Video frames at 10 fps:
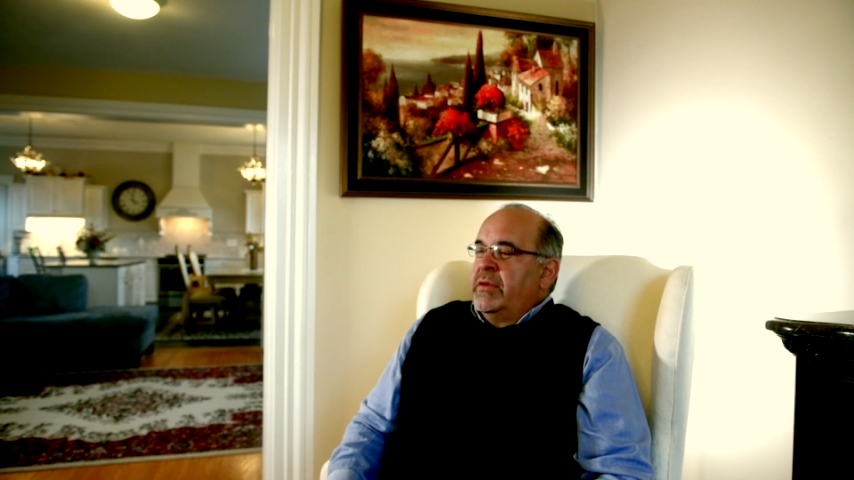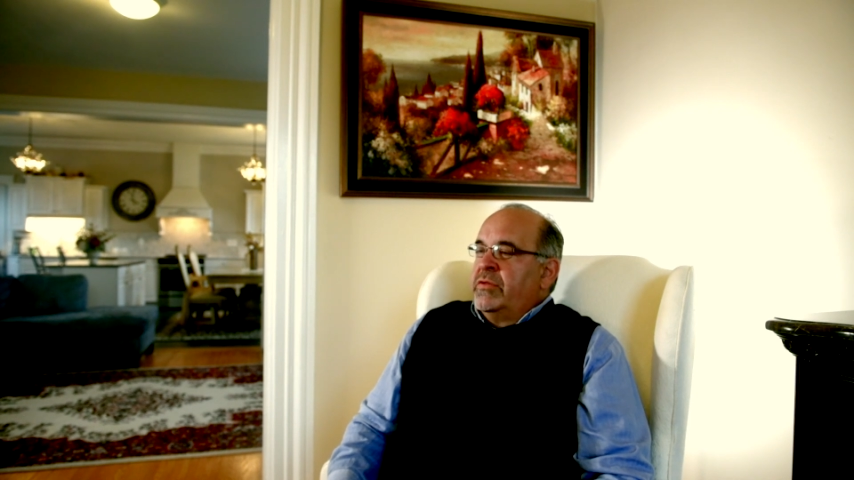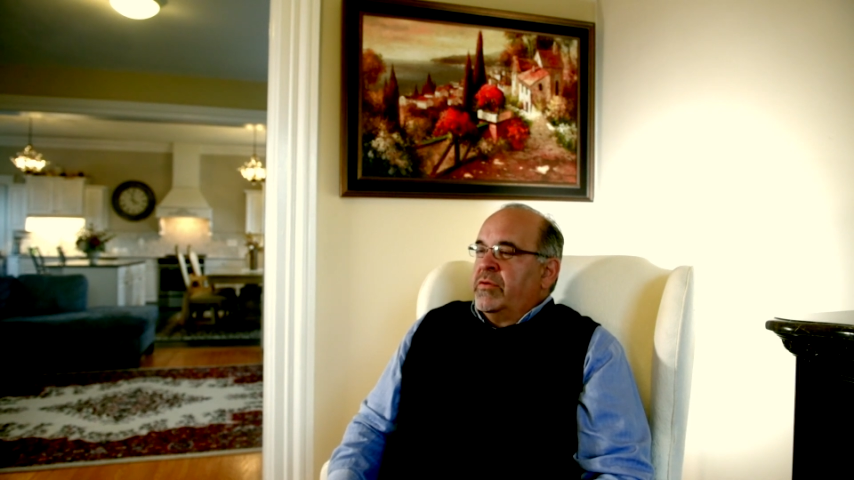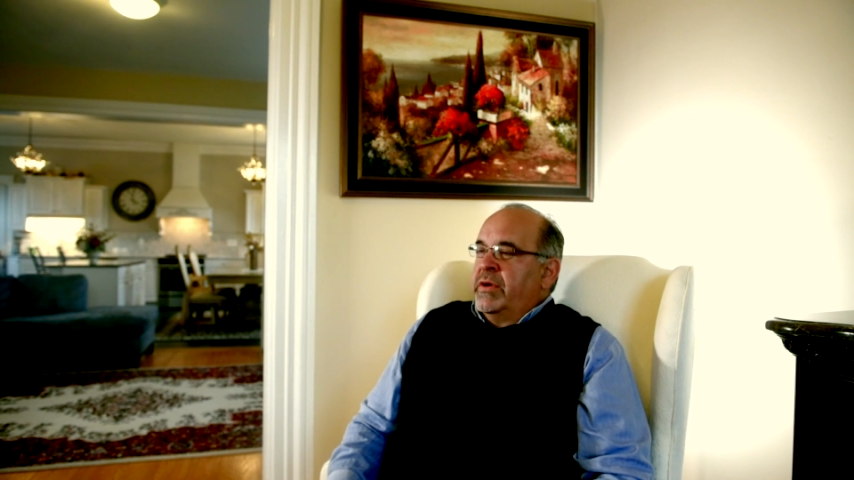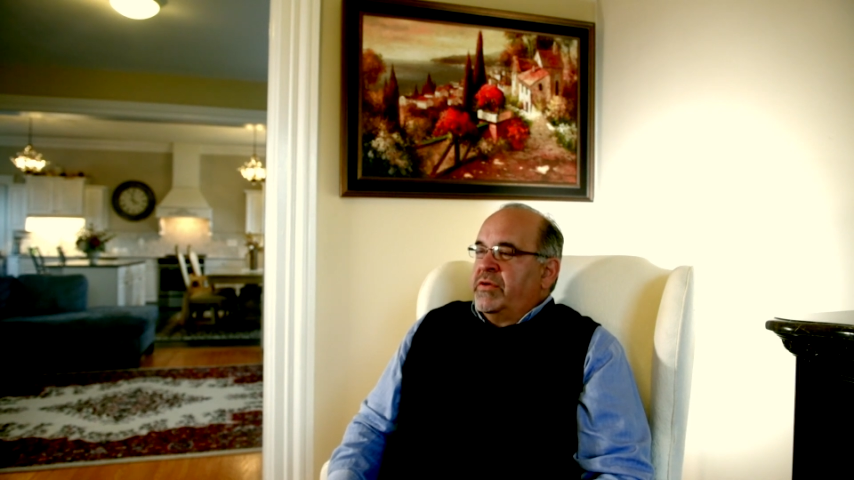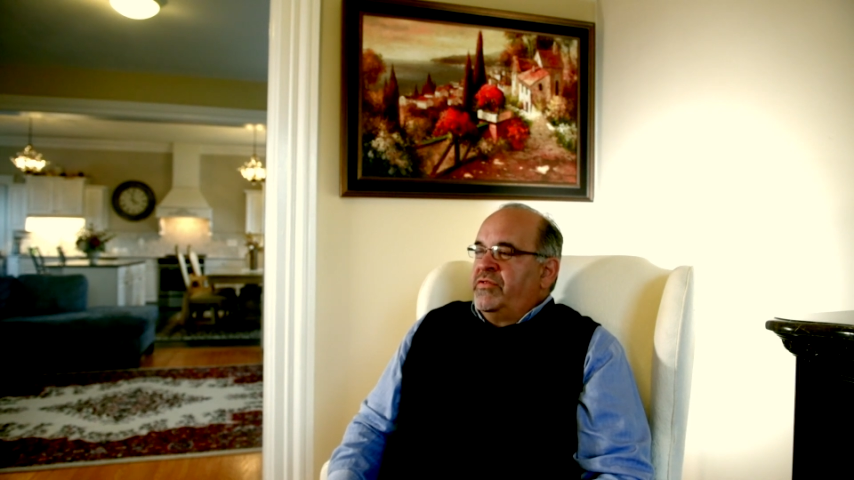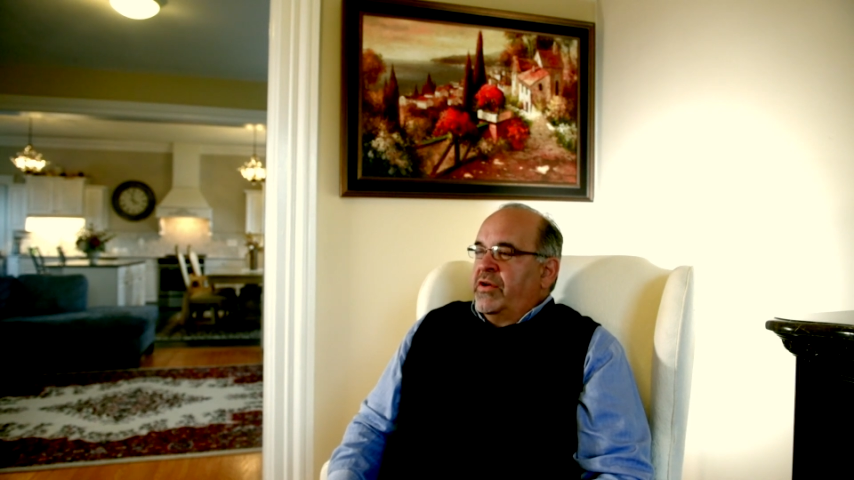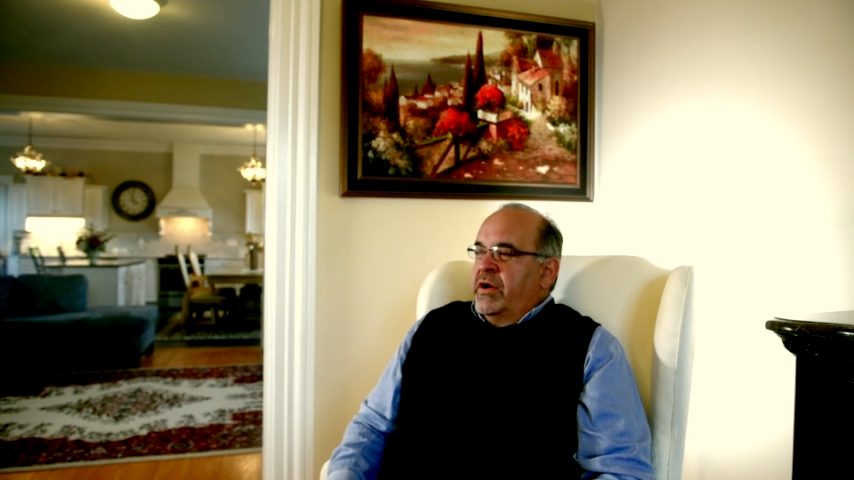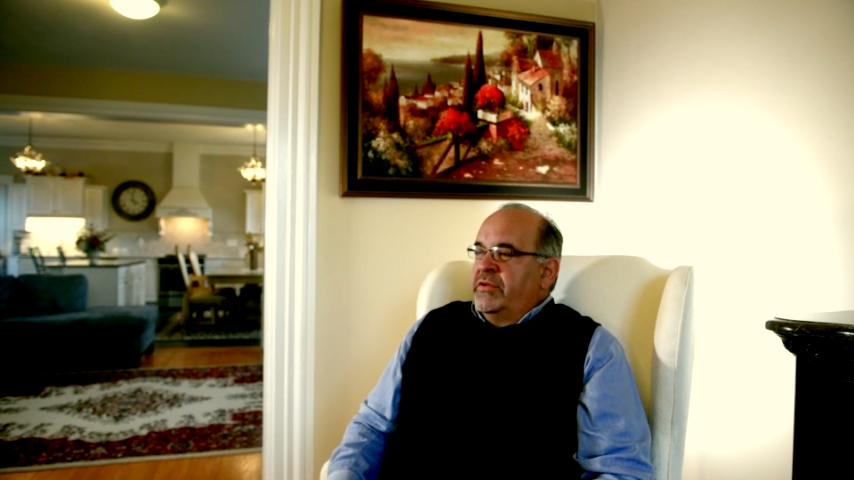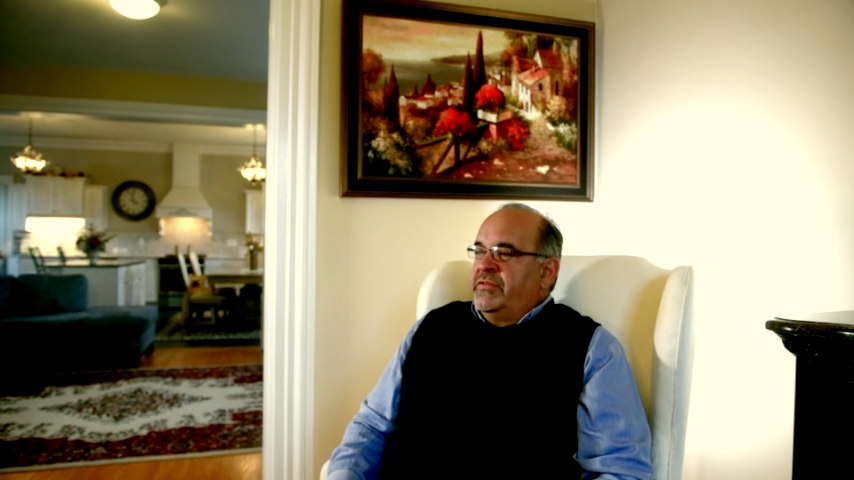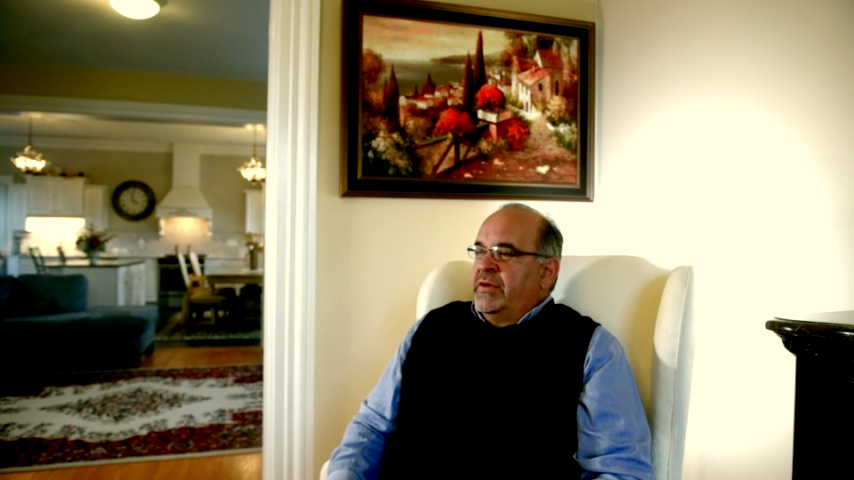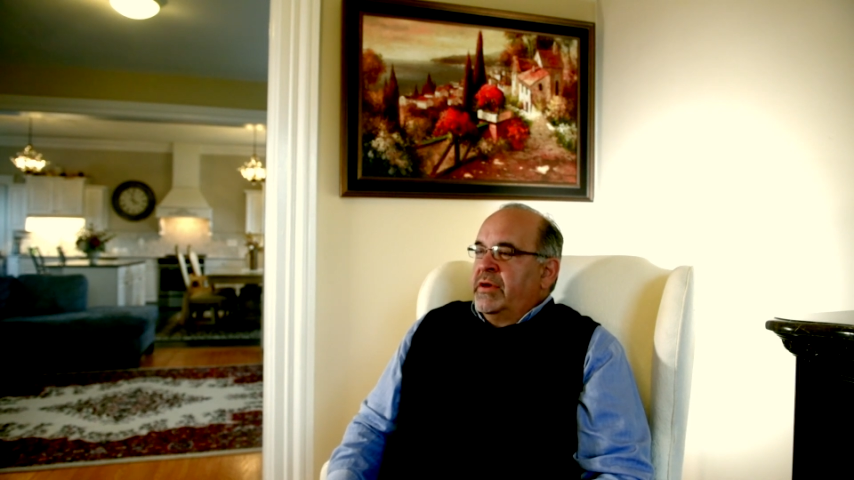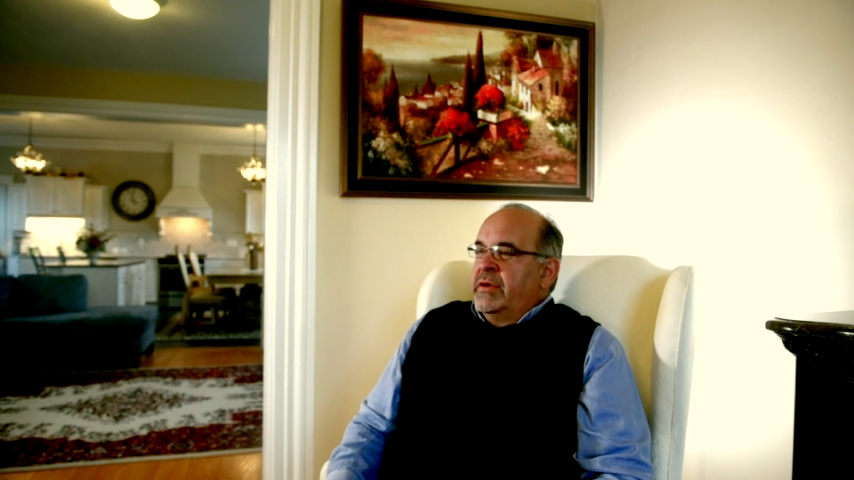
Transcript: So as a judge,